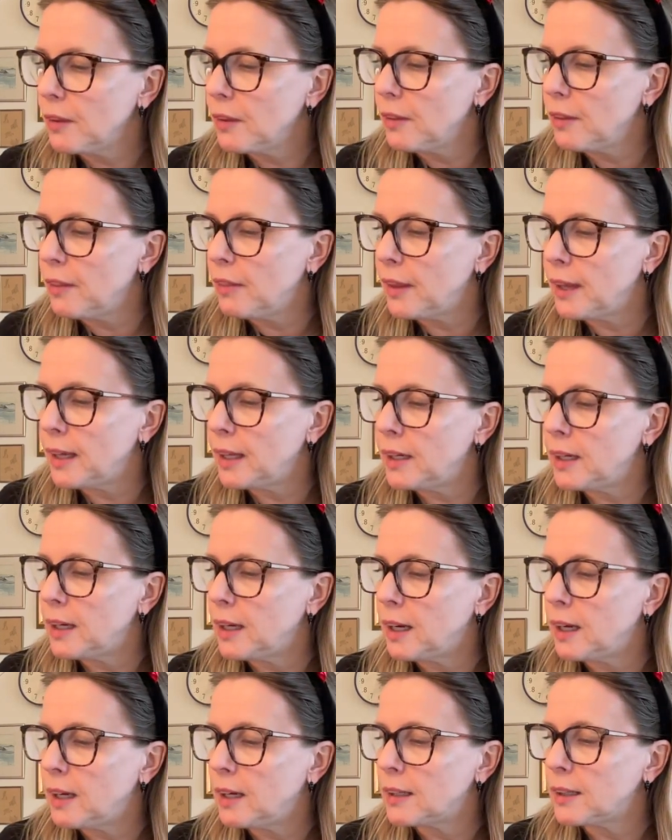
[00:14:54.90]
Then
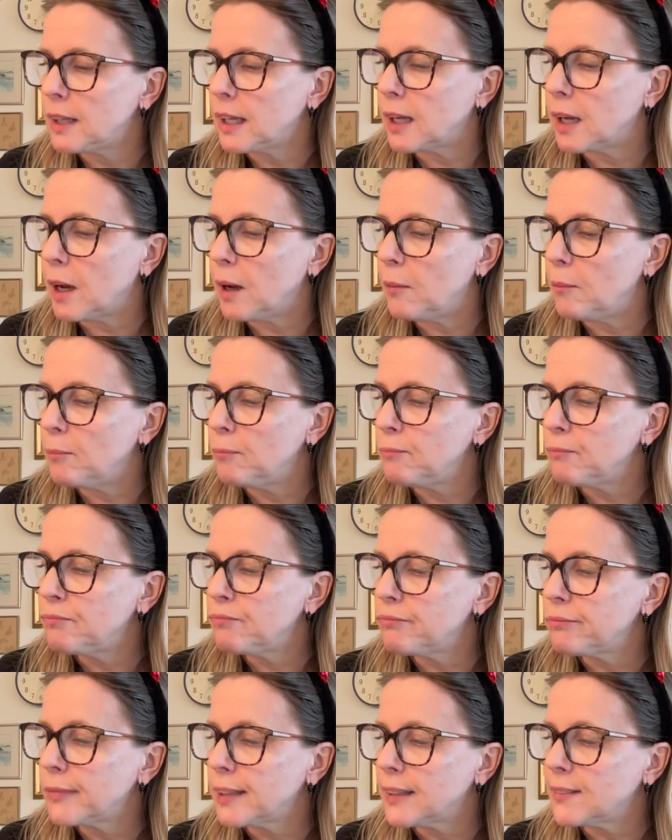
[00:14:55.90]

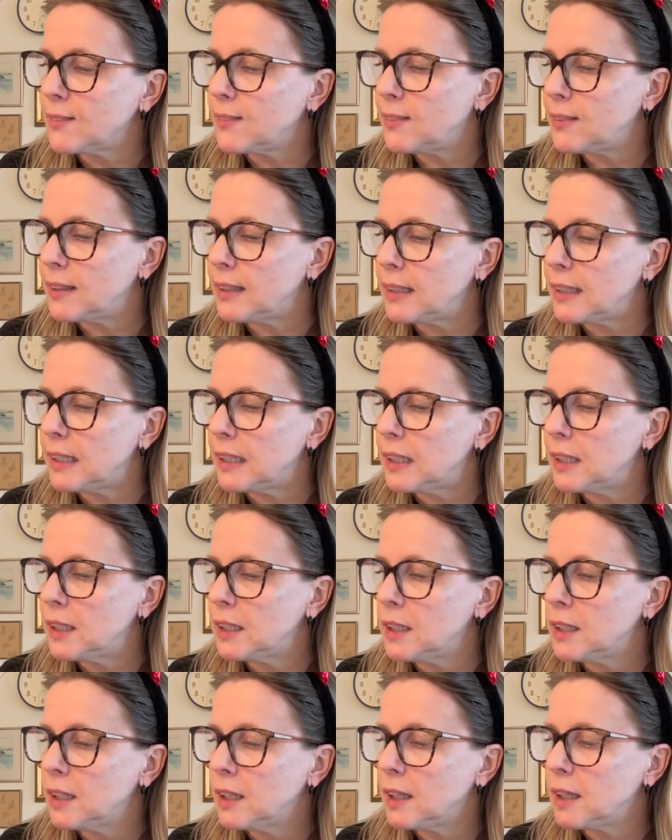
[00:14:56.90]
let's see,
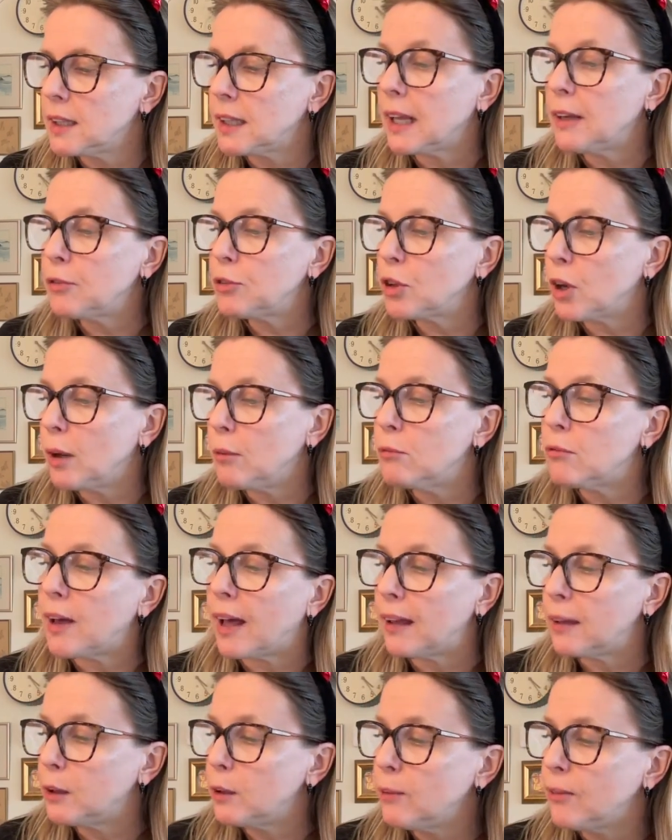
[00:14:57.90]
lifetime
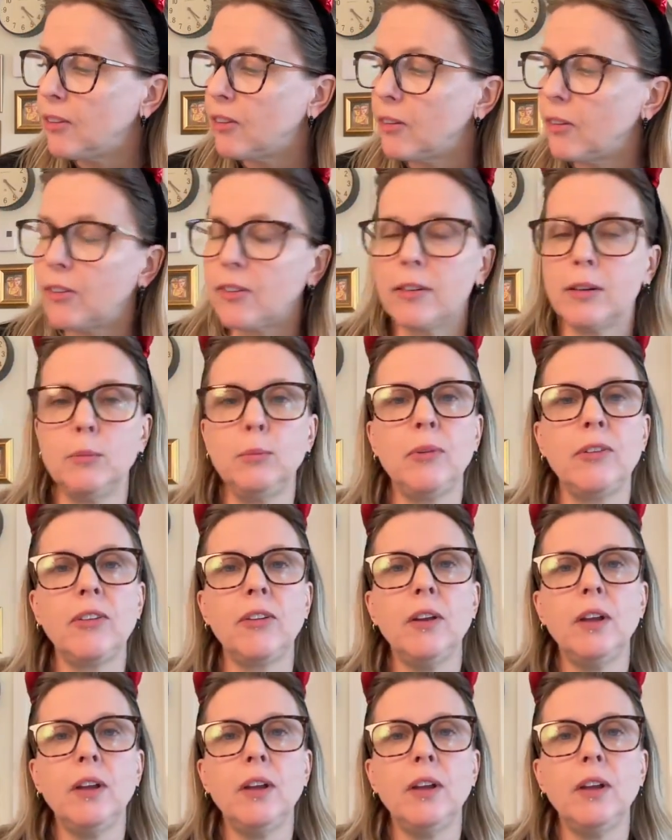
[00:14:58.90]
value systems.